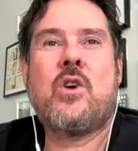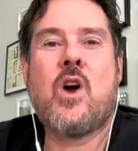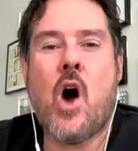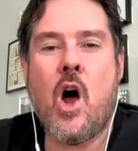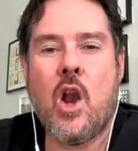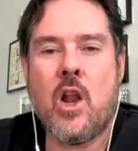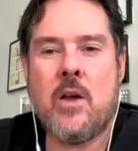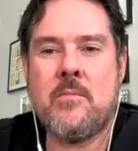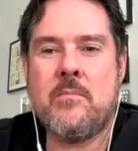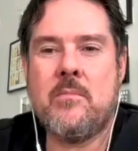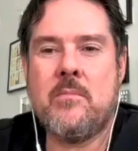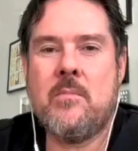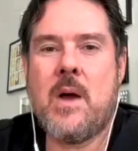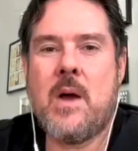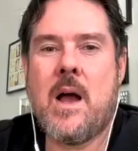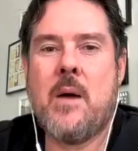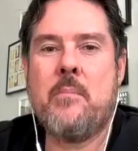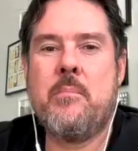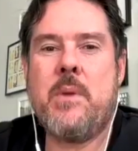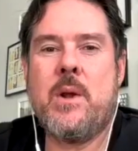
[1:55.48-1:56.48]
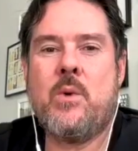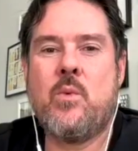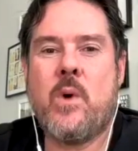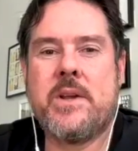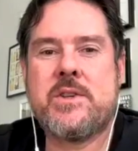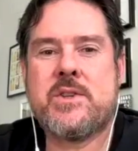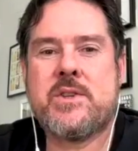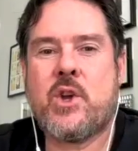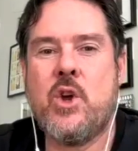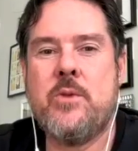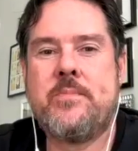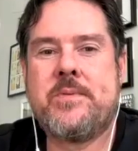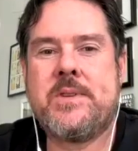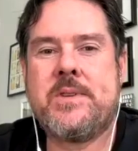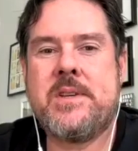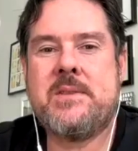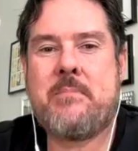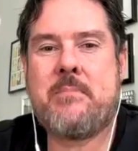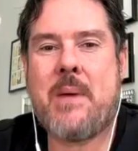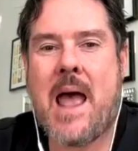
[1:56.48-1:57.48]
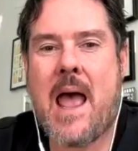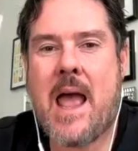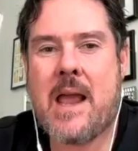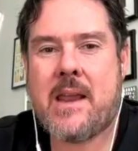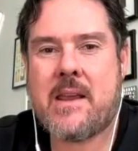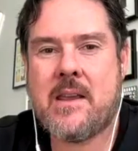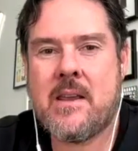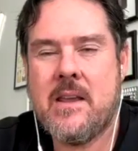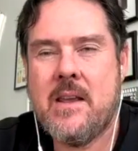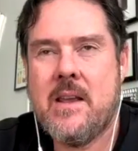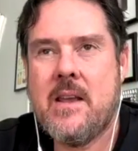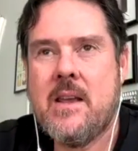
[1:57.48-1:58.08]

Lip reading: Your column, Midweek Scoops, is back.